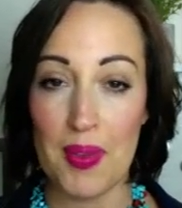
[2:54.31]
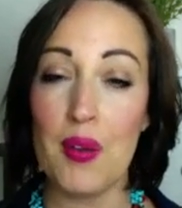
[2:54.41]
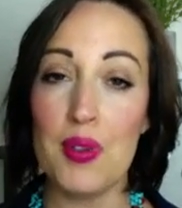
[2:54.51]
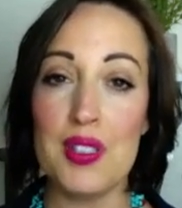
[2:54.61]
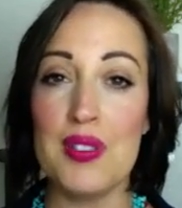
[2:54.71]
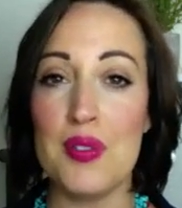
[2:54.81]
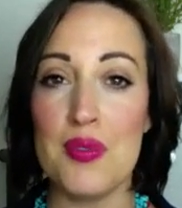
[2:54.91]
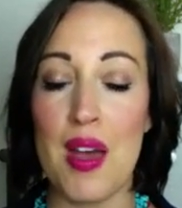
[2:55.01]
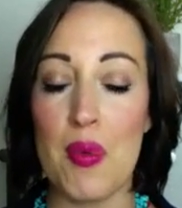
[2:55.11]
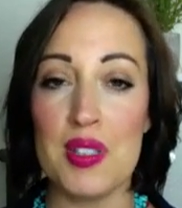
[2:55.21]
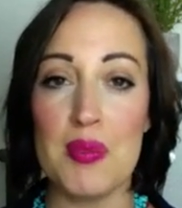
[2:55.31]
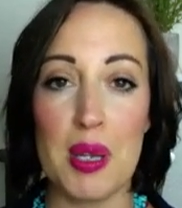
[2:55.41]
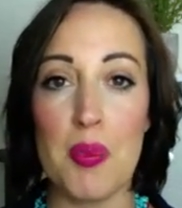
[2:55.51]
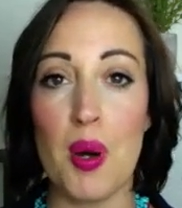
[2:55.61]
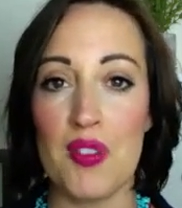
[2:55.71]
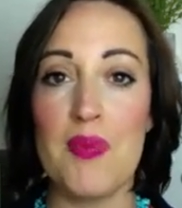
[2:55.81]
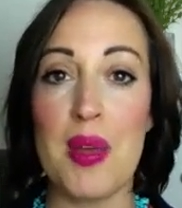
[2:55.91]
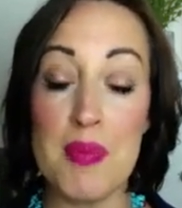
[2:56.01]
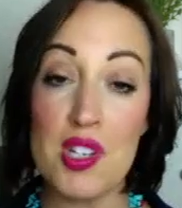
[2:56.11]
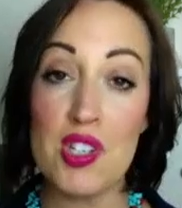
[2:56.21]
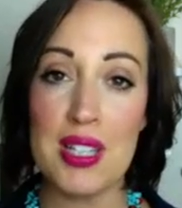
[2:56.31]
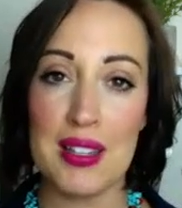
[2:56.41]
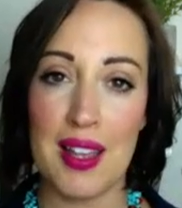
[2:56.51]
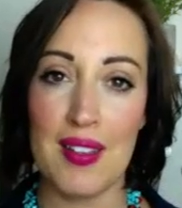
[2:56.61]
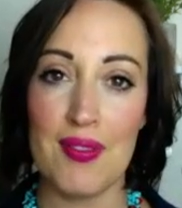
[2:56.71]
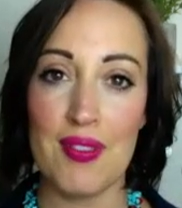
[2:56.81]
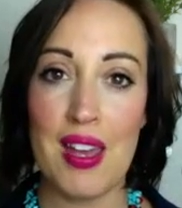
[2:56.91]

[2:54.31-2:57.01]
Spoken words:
I always knew that was a big part of my mission in life.